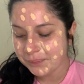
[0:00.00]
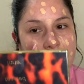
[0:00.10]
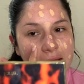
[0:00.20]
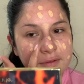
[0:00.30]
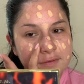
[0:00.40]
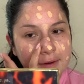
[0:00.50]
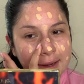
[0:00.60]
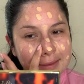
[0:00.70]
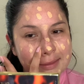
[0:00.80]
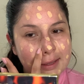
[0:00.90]
I
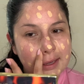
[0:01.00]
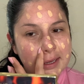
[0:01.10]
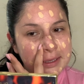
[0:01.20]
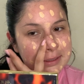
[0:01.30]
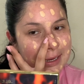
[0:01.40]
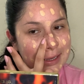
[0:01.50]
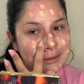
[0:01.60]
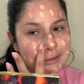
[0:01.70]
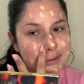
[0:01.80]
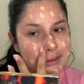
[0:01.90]
find that it
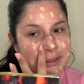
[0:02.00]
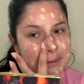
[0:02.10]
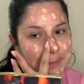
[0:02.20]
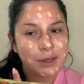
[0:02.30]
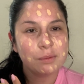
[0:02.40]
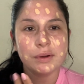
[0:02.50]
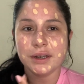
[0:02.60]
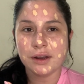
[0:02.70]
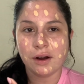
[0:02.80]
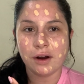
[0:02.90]
tends to be
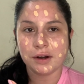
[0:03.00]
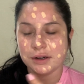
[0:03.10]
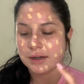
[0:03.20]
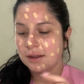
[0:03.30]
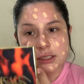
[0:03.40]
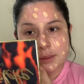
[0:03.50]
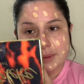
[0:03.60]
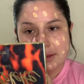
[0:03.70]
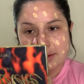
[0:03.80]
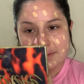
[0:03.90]
really hard to
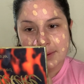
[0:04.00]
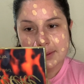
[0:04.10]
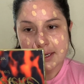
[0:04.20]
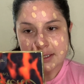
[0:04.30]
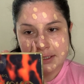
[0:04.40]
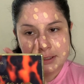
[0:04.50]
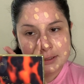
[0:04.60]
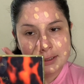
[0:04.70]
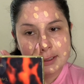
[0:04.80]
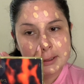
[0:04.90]
blend the foundation
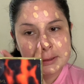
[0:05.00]
into there,